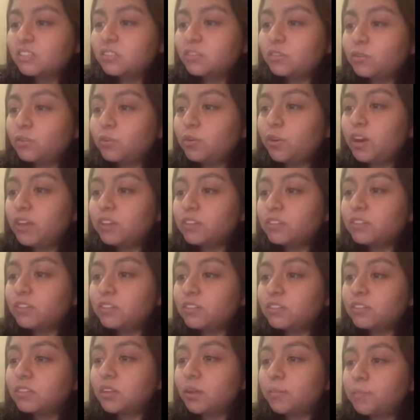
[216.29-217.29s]
to
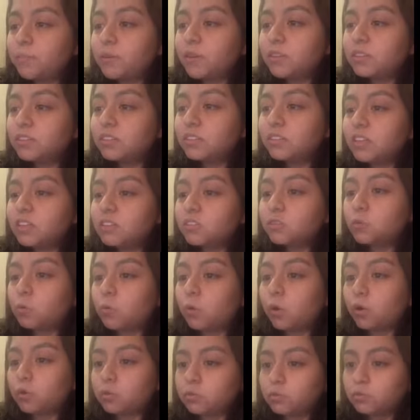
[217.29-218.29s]
enter the business
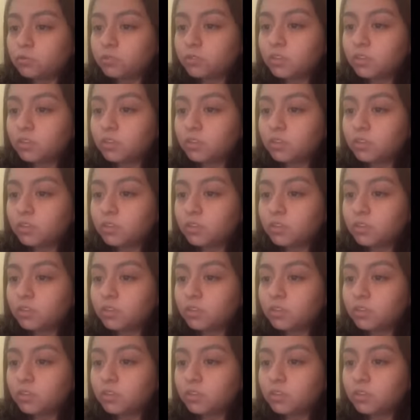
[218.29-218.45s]
world.